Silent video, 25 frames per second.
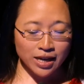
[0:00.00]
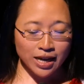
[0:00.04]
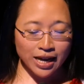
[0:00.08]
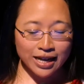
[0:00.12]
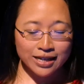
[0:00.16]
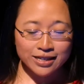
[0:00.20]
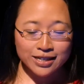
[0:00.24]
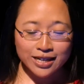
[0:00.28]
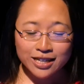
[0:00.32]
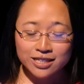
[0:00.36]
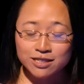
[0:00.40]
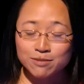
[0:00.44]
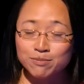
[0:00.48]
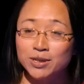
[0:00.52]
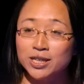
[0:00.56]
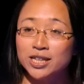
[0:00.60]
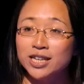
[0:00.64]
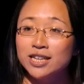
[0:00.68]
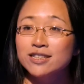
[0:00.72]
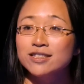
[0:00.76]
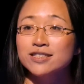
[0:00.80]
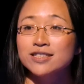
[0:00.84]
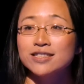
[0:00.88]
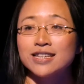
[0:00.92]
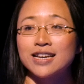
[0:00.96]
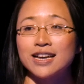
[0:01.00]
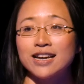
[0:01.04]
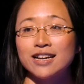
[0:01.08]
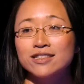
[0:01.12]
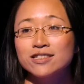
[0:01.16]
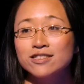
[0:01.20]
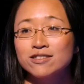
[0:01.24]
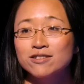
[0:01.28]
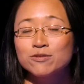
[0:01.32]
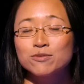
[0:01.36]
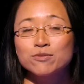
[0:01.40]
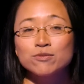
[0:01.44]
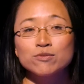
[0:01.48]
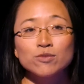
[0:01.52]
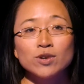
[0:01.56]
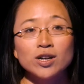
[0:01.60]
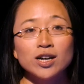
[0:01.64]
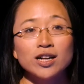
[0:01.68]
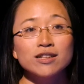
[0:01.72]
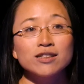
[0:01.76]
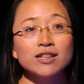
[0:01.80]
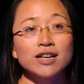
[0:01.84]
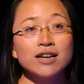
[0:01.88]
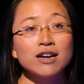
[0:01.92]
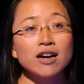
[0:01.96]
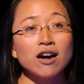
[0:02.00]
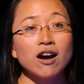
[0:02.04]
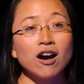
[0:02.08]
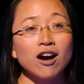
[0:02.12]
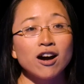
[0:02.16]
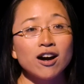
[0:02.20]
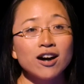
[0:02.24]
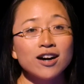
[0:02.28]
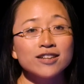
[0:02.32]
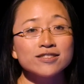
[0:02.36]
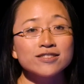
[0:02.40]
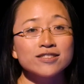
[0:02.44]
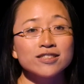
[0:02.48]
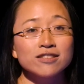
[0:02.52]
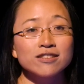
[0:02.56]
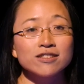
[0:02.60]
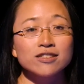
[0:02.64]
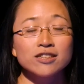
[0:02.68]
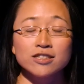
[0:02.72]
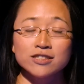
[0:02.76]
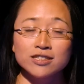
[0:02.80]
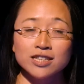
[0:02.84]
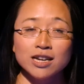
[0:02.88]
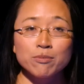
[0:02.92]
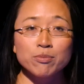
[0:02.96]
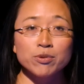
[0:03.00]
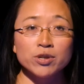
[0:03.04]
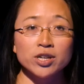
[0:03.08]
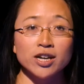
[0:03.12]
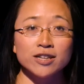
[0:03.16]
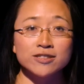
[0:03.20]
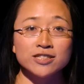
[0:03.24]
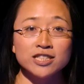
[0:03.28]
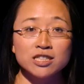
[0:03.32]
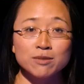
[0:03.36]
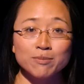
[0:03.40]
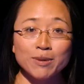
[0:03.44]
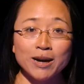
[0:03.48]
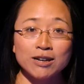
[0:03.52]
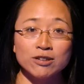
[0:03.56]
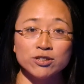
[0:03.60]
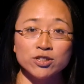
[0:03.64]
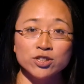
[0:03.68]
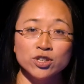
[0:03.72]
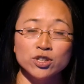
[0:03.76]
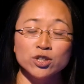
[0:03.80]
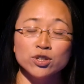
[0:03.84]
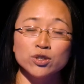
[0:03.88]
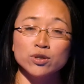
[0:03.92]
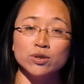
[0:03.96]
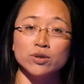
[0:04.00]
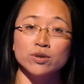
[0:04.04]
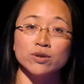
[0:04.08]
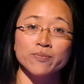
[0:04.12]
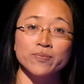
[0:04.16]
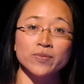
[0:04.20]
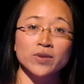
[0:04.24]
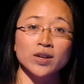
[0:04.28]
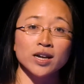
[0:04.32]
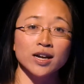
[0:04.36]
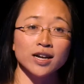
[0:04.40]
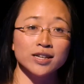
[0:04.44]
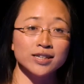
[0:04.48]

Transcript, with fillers: And as Miguel said, well, art, contemporary art, is about you,